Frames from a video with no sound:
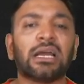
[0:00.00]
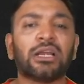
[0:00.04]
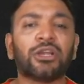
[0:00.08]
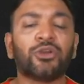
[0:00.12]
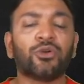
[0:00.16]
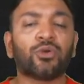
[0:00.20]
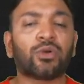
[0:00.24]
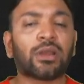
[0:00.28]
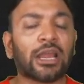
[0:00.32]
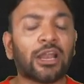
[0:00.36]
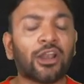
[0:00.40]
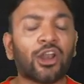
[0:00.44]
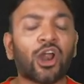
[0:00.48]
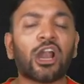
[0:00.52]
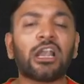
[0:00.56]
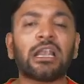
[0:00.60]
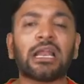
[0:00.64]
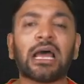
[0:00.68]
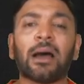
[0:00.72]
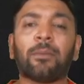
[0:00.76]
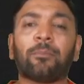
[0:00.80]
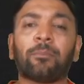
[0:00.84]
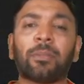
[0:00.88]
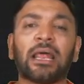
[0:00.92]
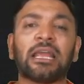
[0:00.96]
you cannot
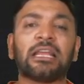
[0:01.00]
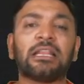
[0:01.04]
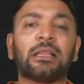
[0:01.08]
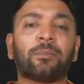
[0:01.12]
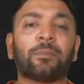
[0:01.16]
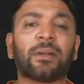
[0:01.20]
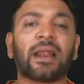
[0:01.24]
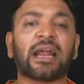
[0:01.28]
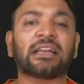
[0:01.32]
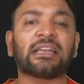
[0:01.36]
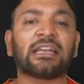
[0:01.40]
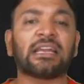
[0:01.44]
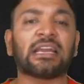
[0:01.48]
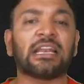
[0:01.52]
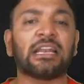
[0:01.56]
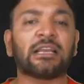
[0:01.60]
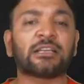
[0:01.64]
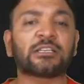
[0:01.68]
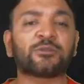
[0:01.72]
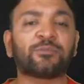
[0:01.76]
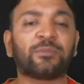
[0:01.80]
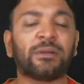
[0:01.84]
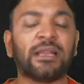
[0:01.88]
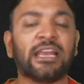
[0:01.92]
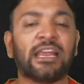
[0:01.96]
apply the practical
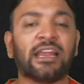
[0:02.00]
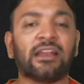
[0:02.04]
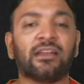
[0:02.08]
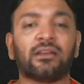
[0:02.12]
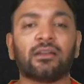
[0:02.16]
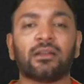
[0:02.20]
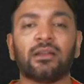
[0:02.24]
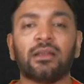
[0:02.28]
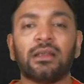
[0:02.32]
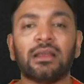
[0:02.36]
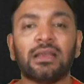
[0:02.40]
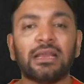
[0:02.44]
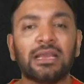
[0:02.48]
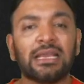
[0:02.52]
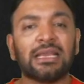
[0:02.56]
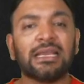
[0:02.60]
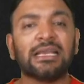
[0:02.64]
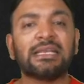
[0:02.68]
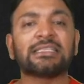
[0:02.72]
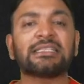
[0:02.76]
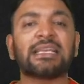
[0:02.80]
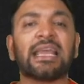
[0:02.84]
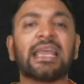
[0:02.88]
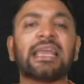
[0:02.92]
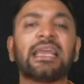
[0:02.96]
expedient. He
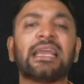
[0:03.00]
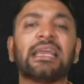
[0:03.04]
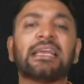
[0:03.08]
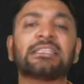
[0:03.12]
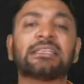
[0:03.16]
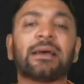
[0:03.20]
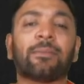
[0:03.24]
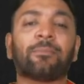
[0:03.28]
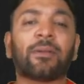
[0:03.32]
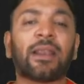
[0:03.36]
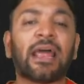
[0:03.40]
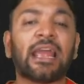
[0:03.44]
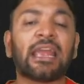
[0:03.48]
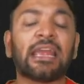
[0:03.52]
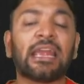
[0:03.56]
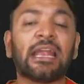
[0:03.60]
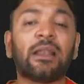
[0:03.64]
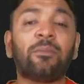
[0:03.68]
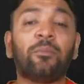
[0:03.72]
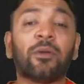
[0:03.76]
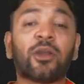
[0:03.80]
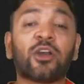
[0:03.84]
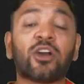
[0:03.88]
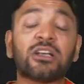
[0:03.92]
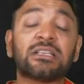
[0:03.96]
is saying he is applying it
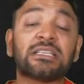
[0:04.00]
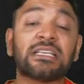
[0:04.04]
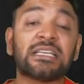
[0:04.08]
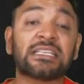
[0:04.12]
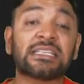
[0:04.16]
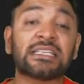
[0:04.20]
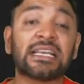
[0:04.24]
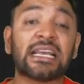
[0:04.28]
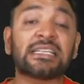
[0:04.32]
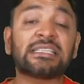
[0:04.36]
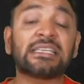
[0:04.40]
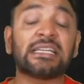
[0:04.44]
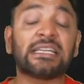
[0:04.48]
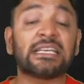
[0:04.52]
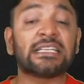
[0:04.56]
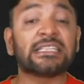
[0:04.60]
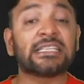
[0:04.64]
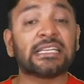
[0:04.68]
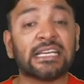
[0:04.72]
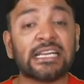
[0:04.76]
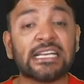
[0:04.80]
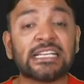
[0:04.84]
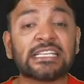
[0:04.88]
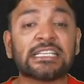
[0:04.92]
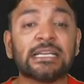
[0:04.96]
because he says it is
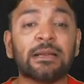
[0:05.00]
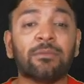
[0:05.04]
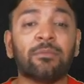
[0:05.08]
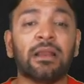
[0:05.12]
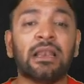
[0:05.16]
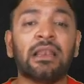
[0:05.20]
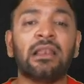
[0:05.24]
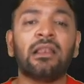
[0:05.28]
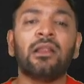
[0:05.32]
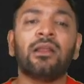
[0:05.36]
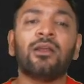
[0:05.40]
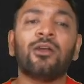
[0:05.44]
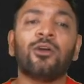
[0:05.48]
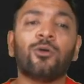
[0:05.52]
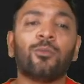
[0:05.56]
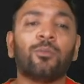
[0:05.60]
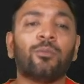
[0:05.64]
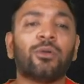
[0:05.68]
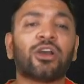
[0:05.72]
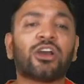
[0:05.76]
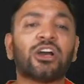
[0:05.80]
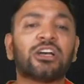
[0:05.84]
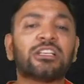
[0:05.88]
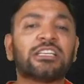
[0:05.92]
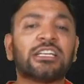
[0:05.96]
reasonable
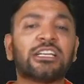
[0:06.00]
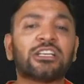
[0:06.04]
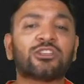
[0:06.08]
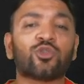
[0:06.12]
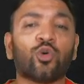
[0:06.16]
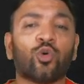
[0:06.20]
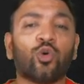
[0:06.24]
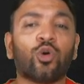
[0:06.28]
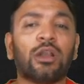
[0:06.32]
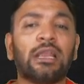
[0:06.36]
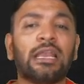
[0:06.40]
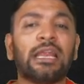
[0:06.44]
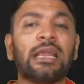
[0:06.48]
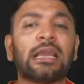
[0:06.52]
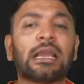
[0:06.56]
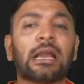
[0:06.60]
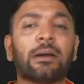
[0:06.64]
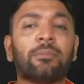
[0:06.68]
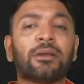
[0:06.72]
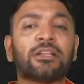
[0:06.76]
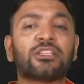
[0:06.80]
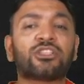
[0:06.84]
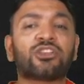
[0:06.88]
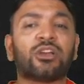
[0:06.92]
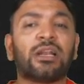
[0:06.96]
because it is only
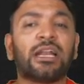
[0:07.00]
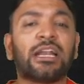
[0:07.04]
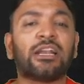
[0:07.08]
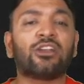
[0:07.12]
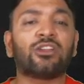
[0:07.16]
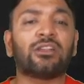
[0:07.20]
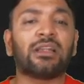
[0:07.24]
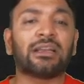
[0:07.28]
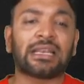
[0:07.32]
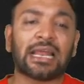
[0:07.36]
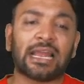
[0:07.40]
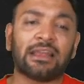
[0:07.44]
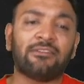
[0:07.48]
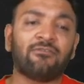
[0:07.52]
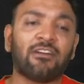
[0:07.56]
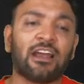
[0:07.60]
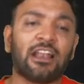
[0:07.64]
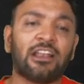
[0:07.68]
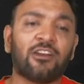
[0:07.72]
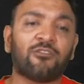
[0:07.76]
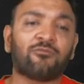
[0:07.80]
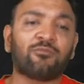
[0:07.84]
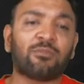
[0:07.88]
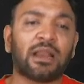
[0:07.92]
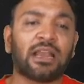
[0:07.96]
commensurate to the time
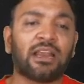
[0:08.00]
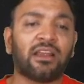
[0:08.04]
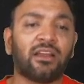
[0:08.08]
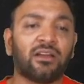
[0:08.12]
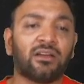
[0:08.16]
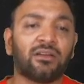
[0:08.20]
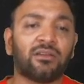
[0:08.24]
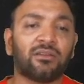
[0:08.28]
value of money.